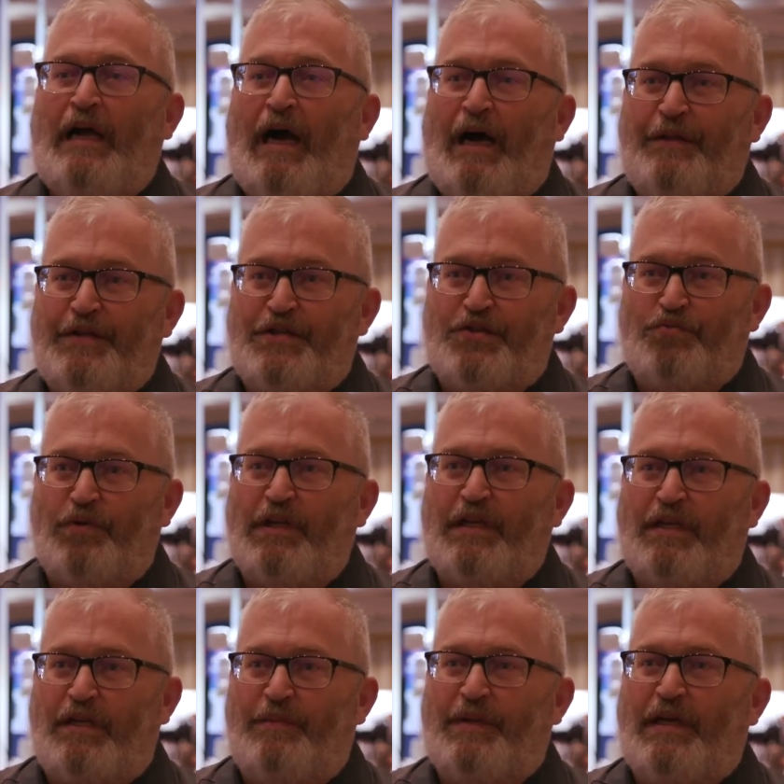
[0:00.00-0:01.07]
Uh, this is really
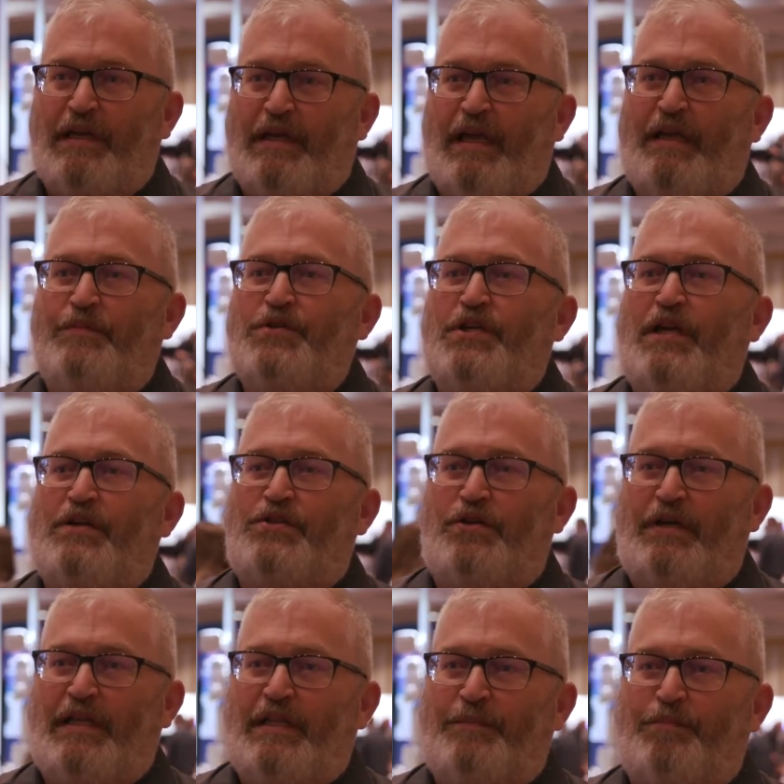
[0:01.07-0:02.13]
going to be a game changer
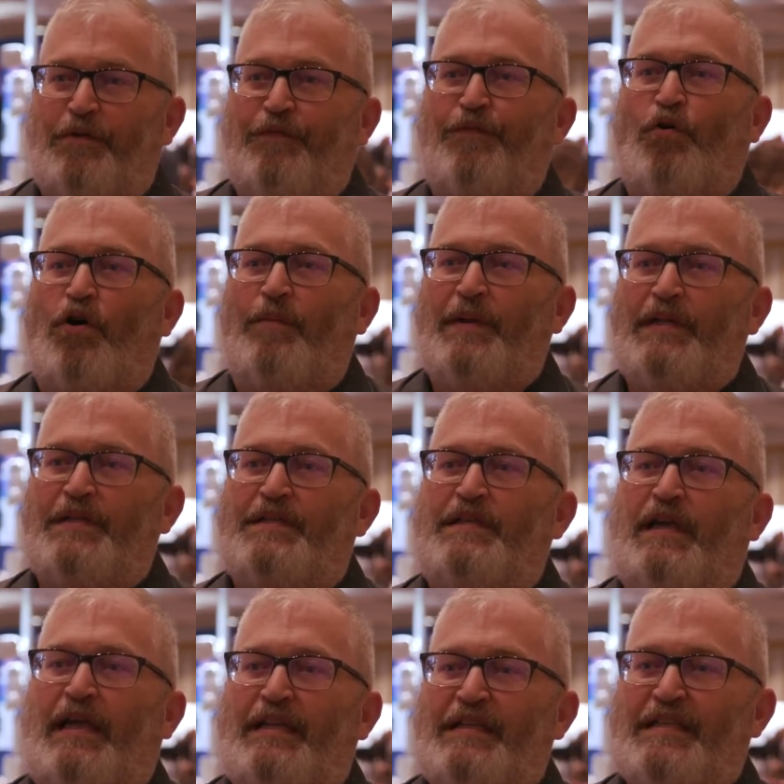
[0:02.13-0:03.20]
in the performance
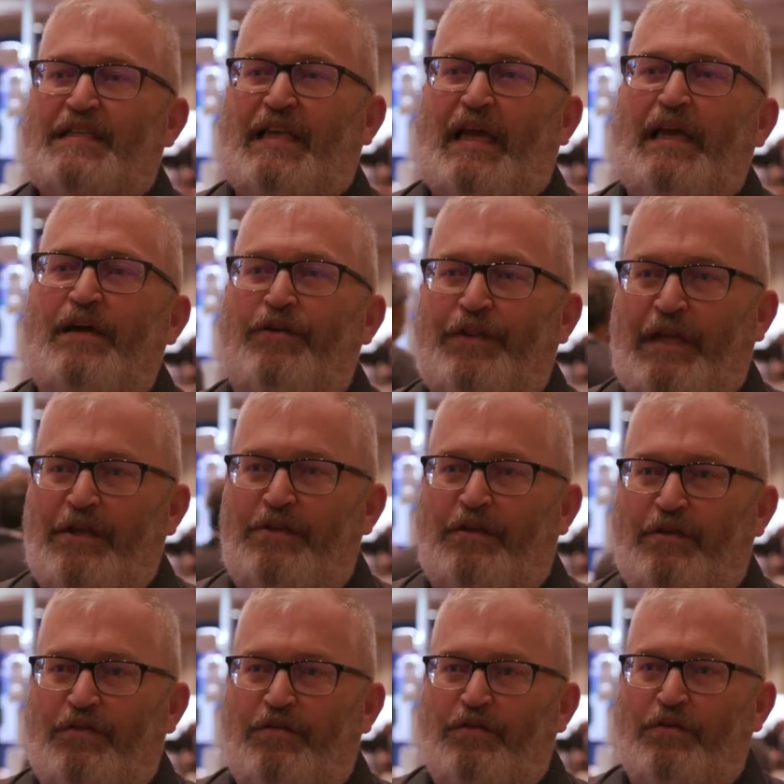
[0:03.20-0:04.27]
and scale that you
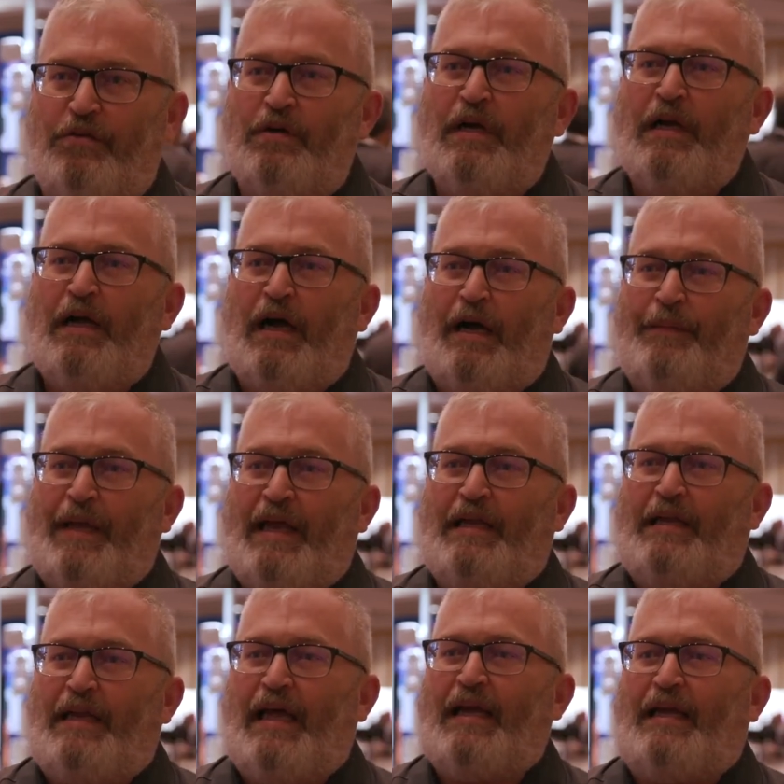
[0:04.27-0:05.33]
can do um, in
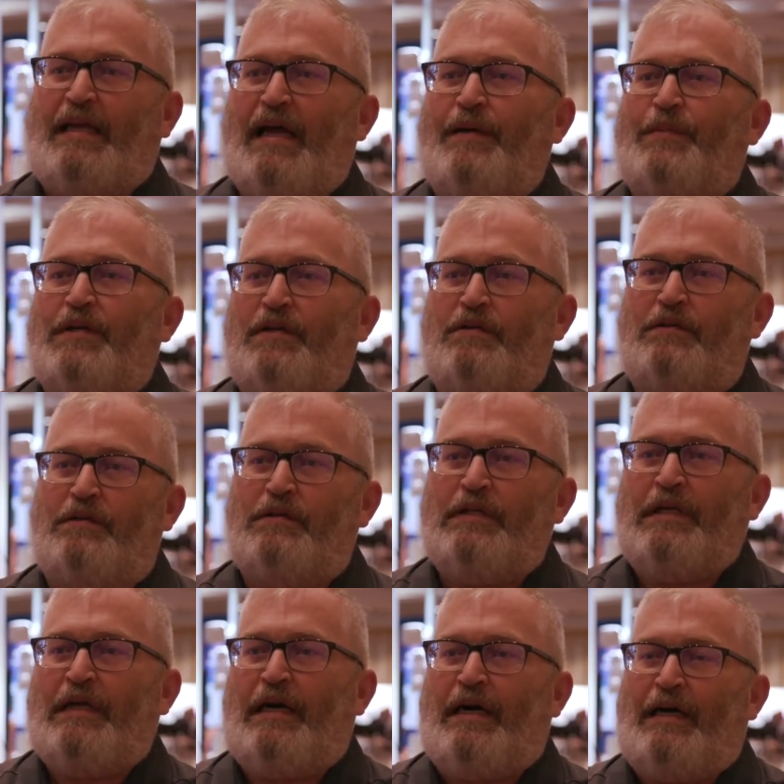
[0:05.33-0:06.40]
an economical,
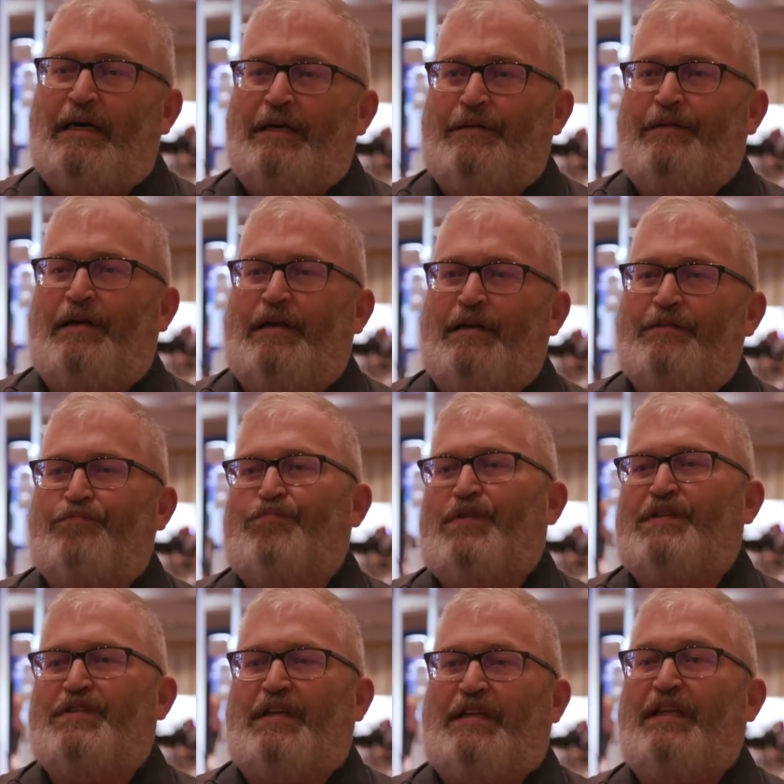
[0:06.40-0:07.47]
uh, uh
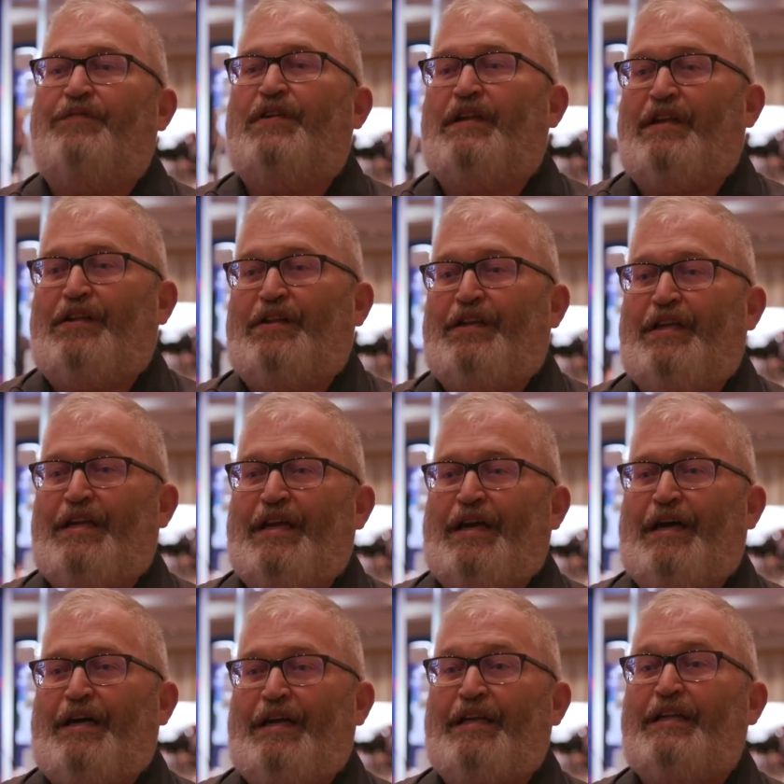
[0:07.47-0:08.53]
significantly
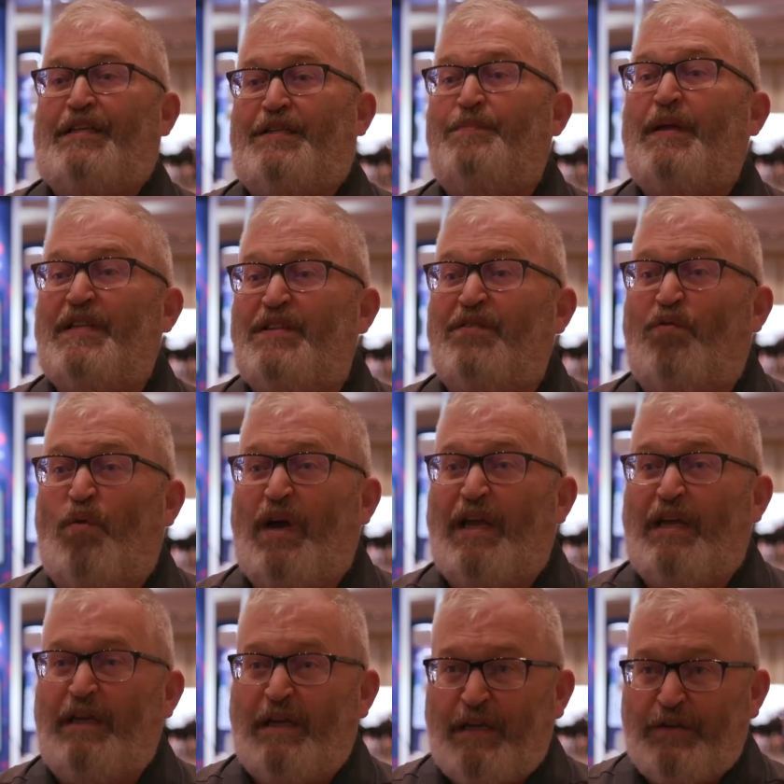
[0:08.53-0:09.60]
uh, inexpensive
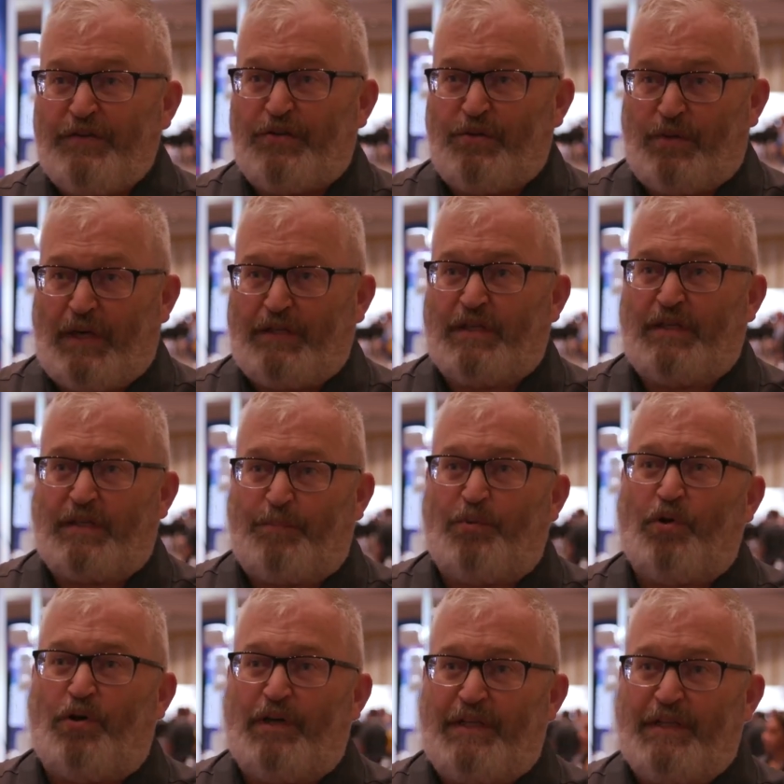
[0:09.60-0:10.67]
way to, uh, to
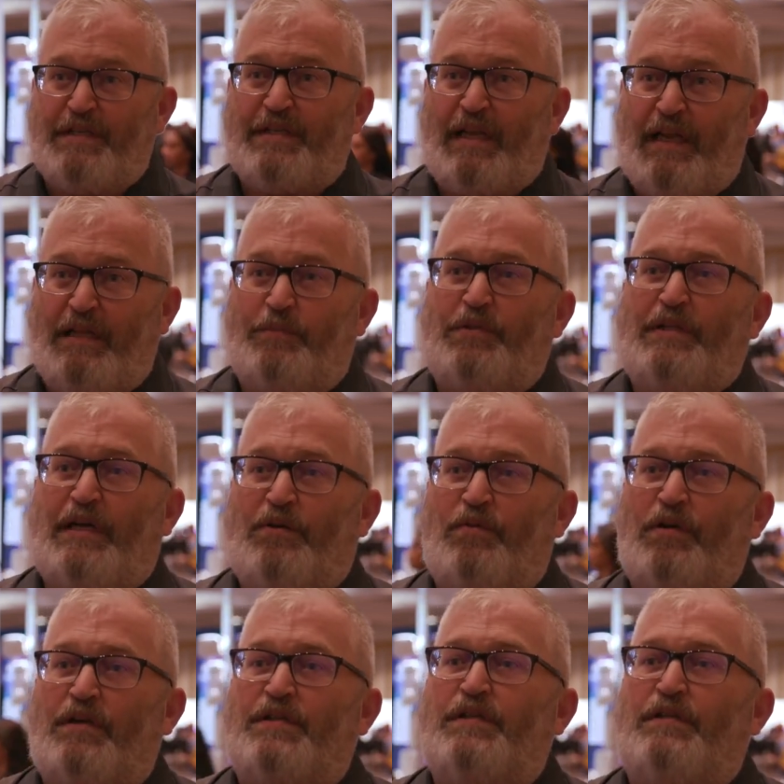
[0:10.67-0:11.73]
deploy these scalable
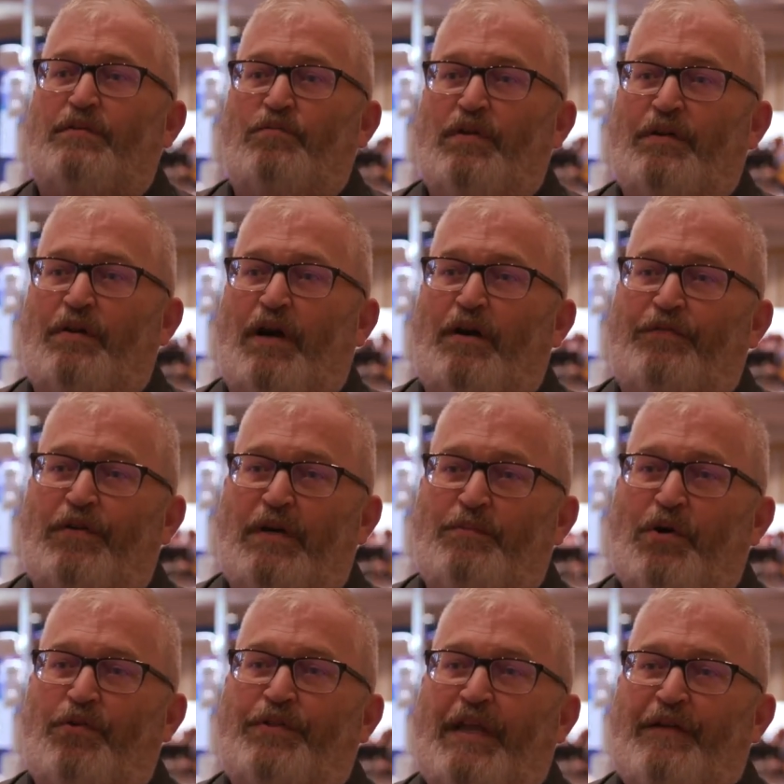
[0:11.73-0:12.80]
networks. We're offering
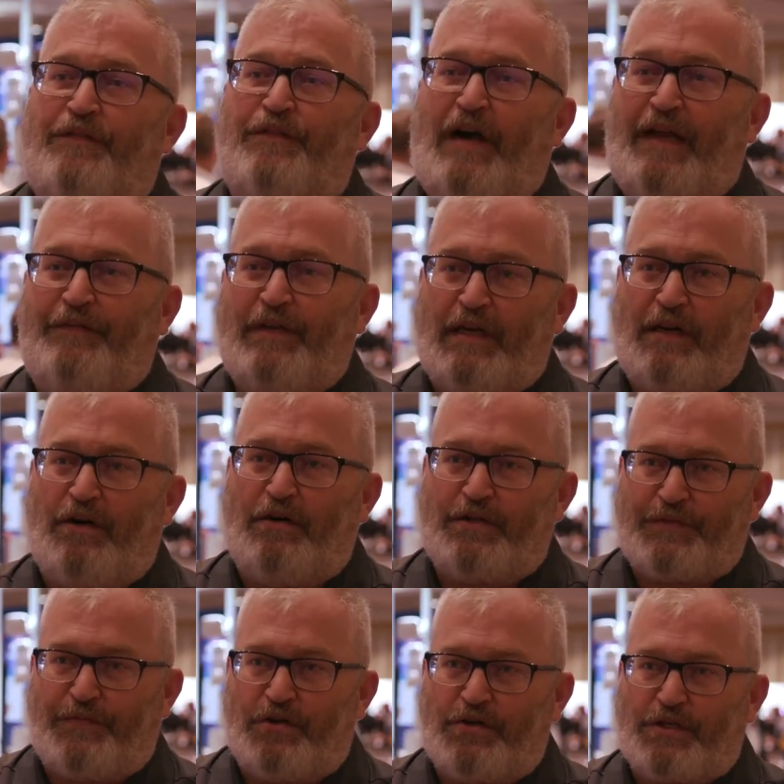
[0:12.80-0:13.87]
both a 5
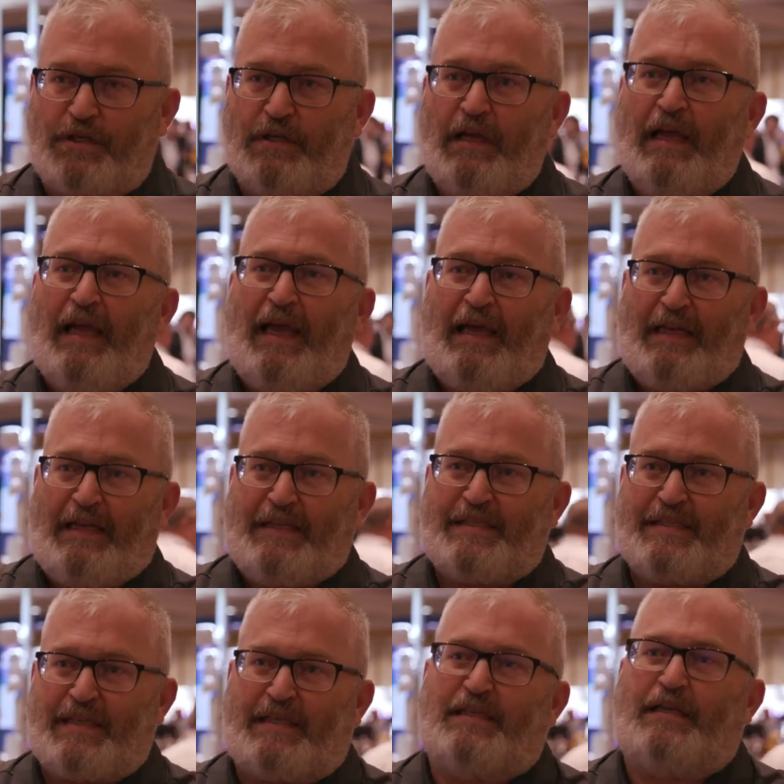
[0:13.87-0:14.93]
gigahertz version and a
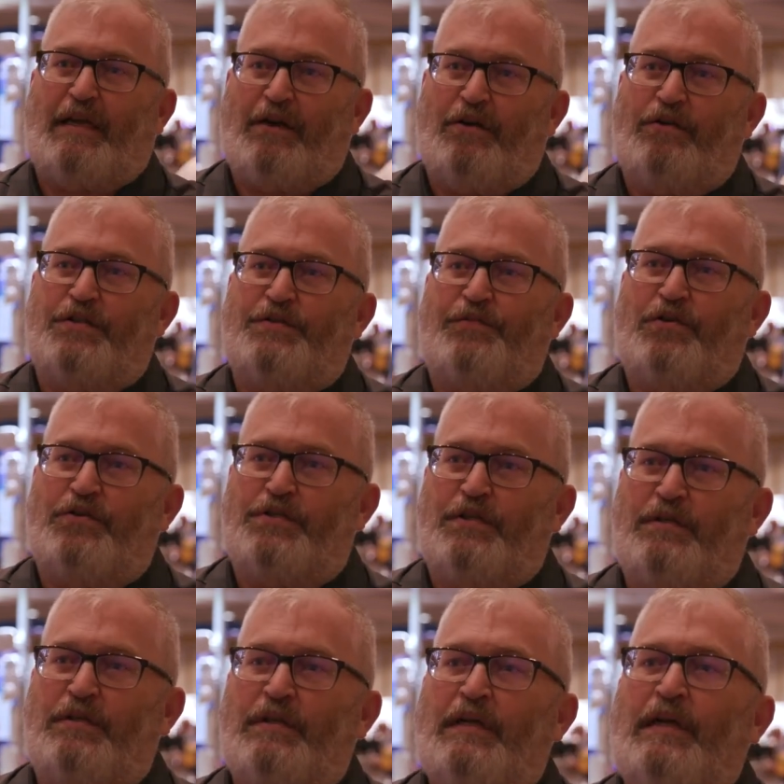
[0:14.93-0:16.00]
6 gigahertz version.